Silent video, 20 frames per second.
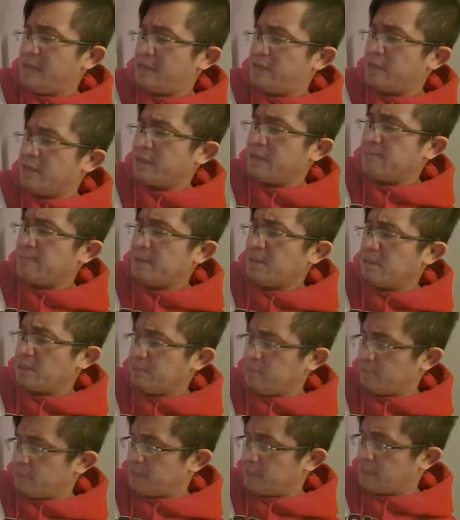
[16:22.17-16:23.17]
Look at my
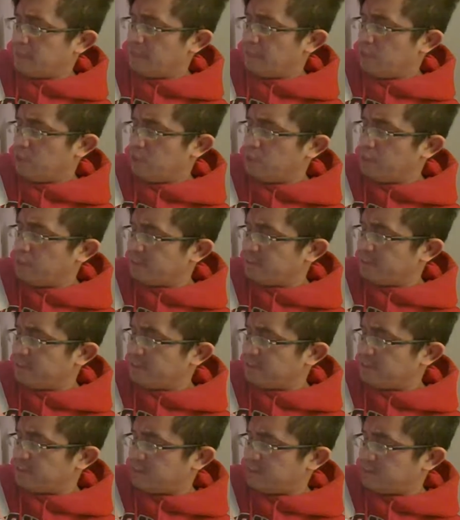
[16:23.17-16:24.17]
number line. What's
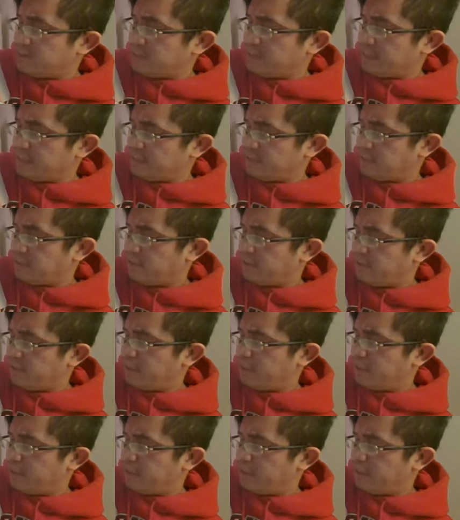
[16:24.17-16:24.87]
less than 6?